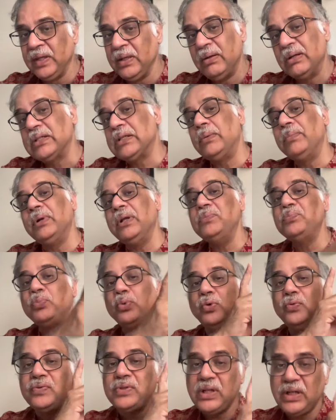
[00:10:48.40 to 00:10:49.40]
But sometimes
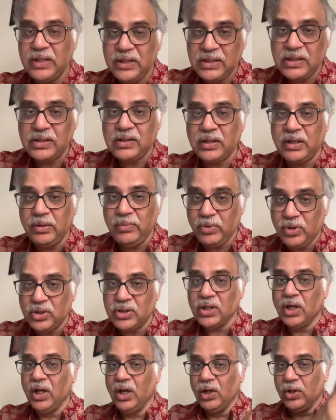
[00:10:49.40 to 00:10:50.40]
proofs are necessary
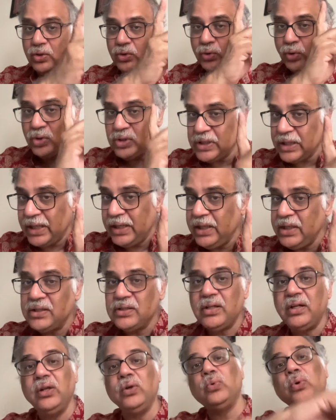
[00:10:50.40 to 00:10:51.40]
because those
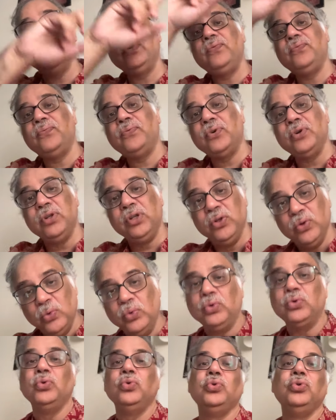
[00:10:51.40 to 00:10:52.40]
ideas are required for
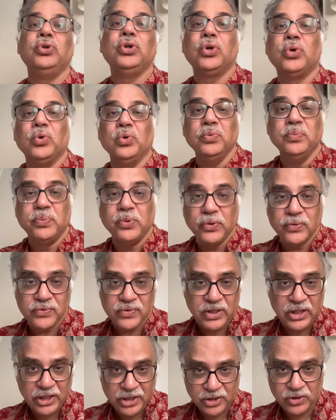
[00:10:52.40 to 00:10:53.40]
you to do your own
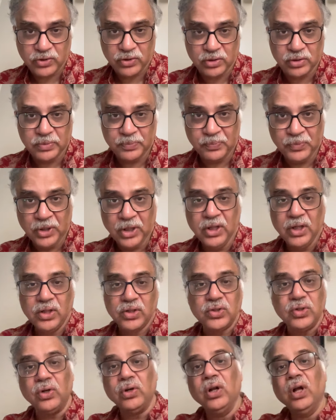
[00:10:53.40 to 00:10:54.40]
proofs later on.
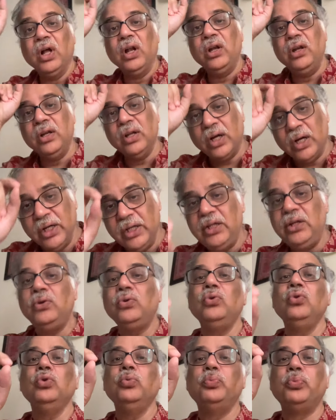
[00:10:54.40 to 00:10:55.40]
So learning
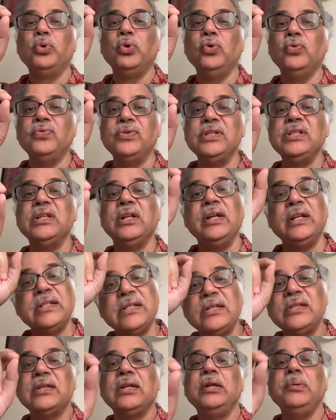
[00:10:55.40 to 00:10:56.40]
to do proofs is a
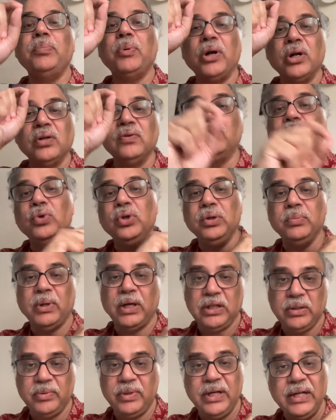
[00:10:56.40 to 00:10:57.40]
necessary part of doing
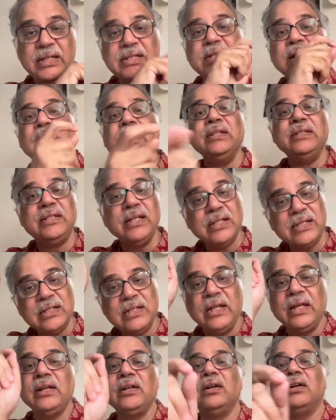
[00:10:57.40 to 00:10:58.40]
mathematics,
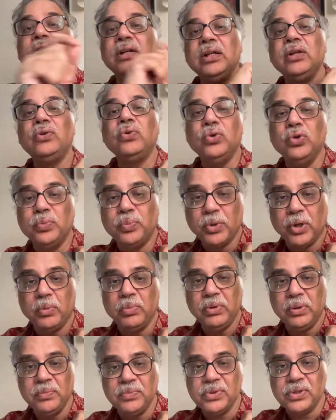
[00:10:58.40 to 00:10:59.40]
just like learning to do
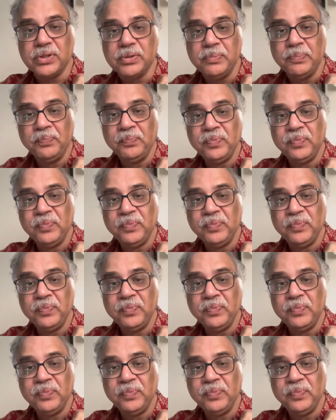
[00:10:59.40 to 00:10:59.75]
problems.